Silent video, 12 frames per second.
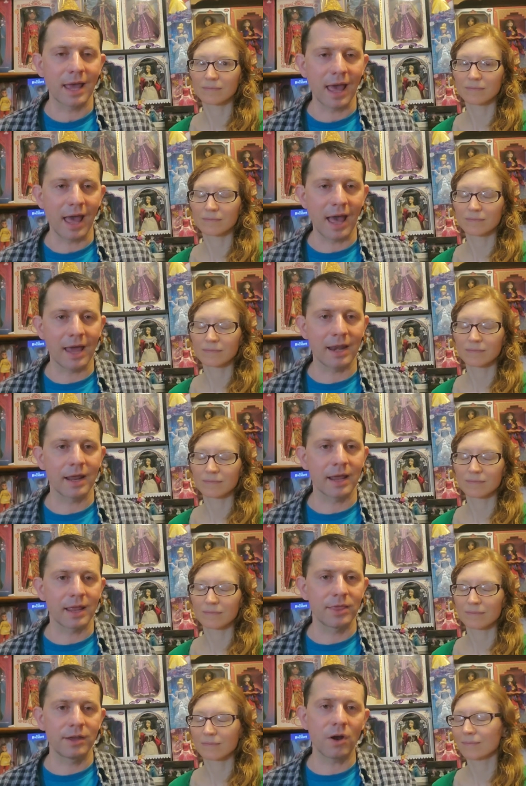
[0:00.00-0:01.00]
Speaker 1: and
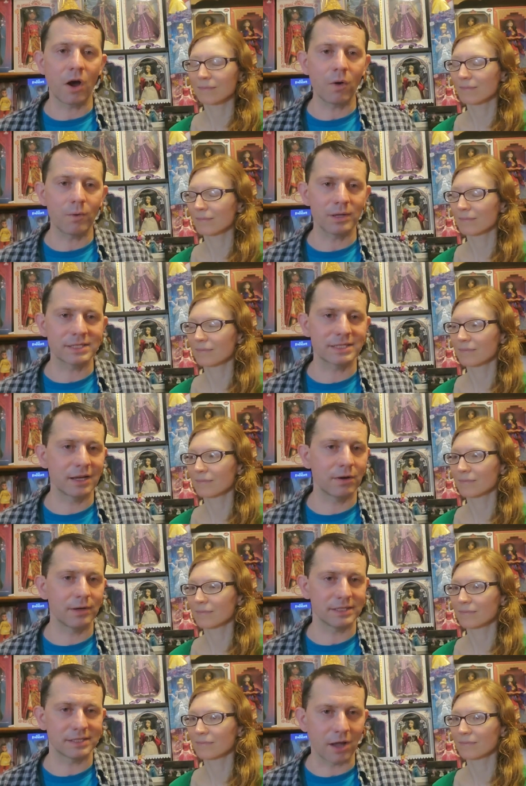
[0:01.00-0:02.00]
the doll was
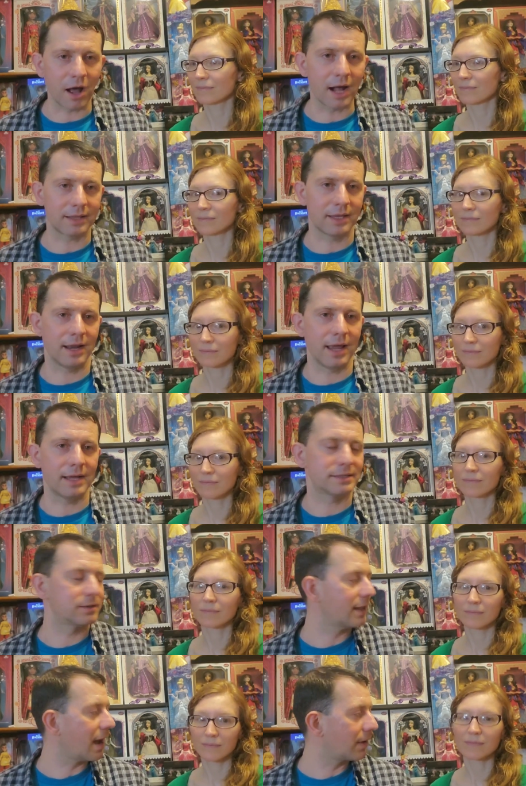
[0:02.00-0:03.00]
still in stock today.
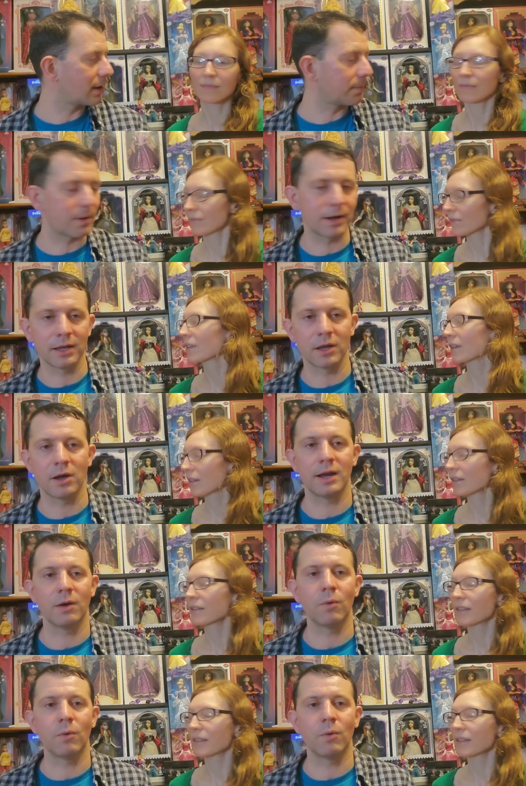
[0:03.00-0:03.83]
So that was pretty good. It